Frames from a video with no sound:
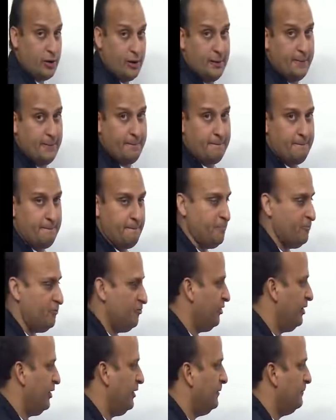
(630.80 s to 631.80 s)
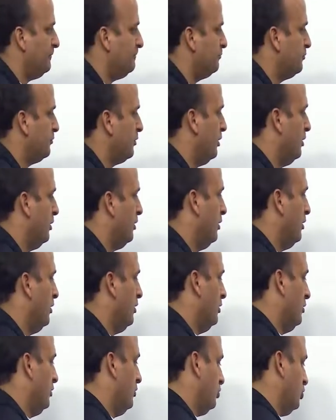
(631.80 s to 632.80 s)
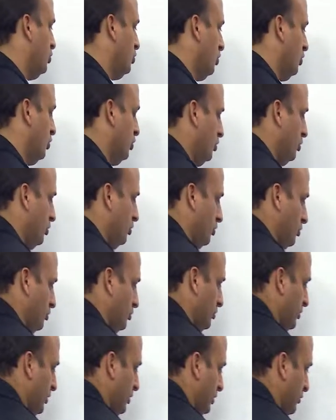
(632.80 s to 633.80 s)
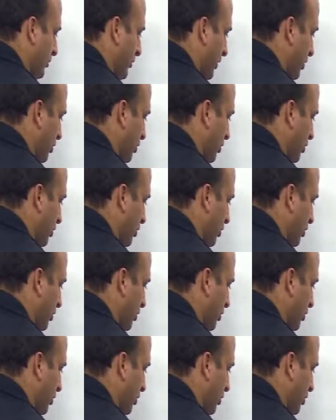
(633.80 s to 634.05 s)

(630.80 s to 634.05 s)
Okay, fine. So this